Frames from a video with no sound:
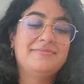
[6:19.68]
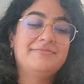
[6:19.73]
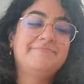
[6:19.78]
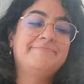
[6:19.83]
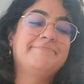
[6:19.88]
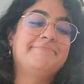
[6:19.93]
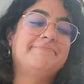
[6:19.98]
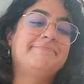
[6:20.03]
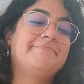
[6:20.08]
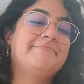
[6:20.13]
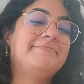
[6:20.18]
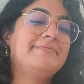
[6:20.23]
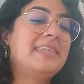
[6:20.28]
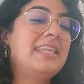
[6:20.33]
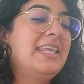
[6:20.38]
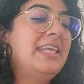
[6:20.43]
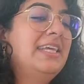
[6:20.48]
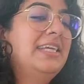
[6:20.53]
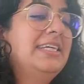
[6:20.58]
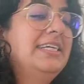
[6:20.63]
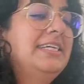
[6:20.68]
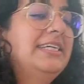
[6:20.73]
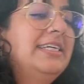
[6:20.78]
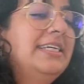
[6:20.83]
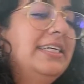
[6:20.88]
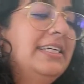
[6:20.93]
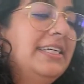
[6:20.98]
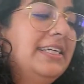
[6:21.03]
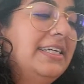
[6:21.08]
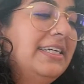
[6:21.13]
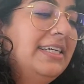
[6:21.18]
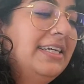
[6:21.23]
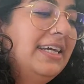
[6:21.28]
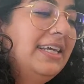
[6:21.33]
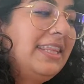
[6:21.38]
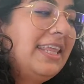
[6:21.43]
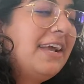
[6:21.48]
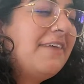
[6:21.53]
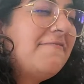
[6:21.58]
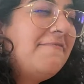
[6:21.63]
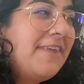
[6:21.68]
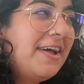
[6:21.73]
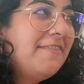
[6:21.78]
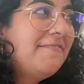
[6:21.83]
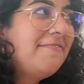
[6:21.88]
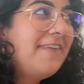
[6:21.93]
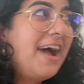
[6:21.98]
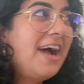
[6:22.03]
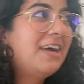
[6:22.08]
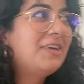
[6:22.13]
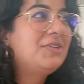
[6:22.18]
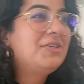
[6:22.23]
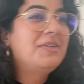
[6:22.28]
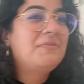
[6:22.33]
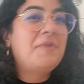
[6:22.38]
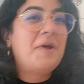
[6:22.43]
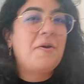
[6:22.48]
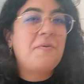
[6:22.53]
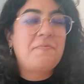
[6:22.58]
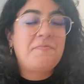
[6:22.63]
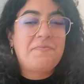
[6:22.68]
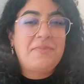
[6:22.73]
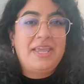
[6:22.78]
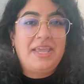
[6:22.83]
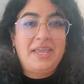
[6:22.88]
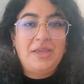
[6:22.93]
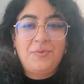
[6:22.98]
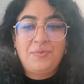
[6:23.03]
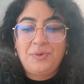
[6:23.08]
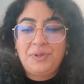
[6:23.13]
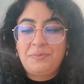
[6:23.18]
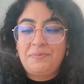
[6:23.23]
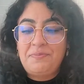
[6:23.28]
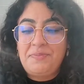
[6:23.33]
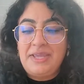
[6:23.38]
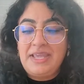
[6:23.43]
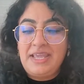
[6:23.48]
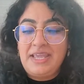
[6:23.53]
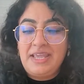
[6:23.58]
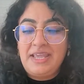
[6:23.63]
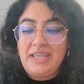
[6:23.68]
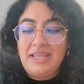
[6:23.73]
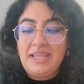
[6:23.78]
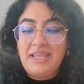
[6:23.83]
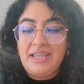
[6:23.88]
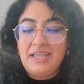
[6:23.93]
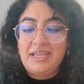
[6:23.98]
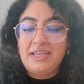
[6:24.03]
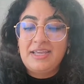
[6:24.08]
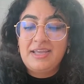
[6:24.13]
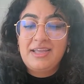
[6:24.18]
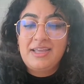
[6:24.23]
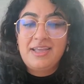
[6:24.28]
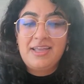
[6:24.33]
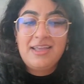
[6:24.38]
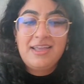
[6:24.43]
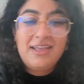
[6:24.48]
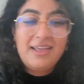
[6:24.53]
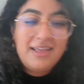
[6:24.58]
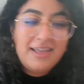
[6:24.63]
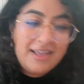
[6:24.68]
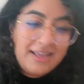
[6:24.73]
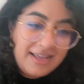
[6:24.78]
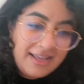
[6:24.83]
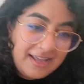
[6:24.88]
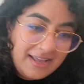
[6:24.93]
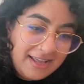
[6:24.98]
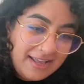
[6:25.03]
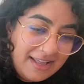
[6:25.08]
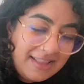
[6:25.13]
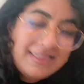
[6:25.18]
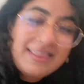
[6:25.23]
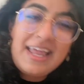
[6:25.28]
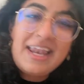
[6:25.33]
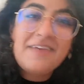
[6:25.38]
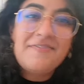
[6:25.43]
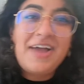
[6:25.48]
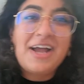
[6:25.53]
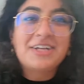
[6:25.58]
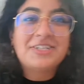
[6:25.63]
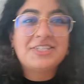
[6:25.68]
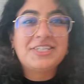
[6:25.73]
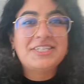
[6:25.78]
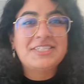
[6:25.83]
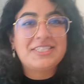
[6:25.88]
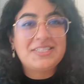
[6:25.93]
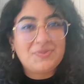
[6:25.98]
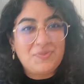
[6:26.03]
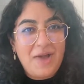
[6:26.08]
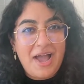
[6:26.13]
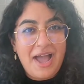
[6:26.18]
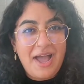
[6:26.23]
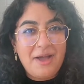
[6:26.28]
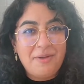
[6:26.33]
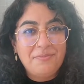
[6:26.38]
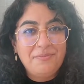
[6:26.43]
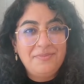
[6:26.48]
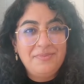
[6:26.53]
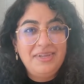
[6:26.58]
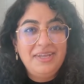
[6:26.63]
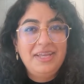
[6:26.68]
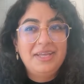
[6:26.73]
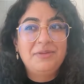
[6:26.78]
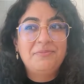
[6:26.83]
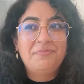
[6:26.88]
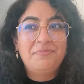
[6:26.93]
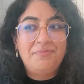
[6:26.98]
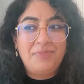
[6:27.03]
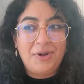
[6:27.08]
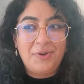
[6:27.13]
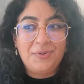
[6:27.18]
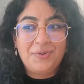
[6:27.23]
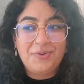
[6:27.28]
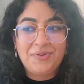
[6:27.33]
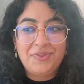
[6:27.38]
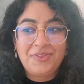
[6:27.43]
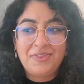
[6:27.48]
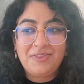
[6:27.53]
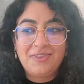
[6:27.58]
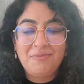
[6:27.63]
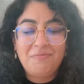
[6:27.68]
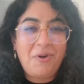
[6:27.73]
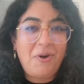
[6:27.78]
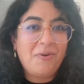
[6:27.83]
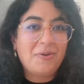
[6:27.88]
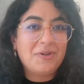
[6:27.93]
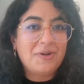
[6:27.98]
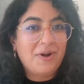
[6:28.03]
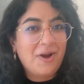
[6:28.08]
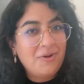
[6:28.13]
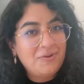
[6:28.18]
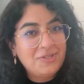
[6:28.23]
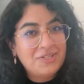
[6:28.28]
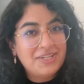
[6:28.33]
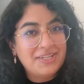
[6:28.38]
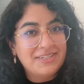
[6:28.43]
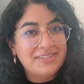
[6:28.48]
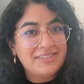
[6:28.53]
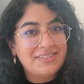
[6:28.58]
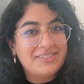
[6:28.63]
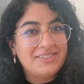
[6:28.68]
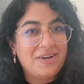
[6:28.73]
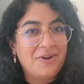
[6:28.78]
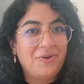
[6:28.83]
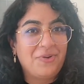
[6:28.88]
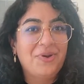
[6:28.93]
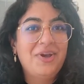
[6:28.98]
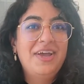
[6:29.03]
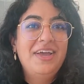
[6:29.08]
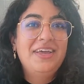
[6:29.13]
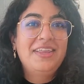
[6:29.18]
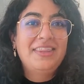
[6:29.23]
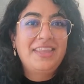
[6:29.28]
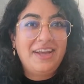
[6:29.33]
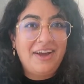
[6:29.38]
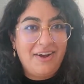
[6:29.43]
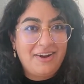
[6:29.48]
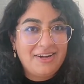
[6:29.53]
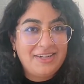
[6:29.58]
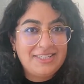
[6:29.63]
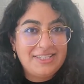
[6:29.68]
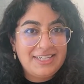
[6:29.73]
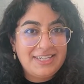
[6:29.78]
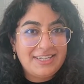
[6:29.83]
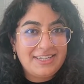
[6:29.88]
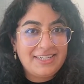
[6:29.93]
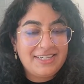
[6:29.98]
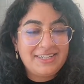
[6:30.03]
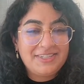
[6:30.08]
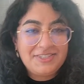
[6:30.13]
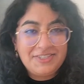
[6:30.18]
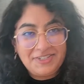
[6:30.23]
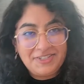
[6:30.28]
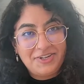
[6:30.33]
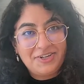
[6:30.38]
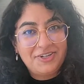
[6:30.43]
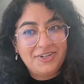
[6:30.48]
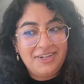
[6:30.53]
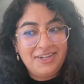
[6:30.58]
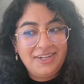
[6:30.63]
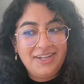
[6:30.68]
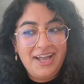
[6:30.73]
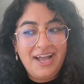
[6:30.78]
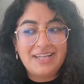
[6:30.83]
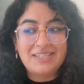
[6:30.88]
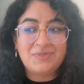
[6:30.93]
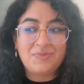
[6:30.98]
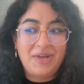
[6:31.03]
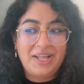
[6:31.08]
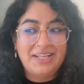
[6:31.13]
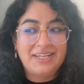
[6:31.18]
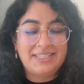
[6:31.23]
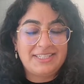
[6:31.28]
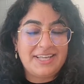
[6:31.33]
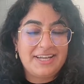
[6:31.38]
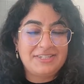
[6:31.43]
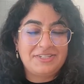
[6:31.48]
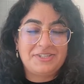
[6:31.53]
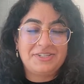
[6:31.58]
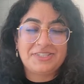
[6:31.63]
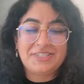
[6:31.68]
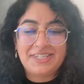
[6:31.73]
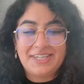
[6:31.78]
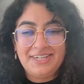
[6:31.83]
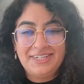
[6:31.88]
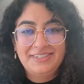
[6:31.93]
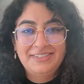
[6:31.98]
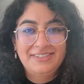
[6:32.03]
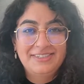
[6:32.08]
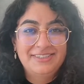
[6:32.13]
I think a fun fact about me would be that I've actually swam in both polar oceans, so the Arctic Circle as well as Antarctica.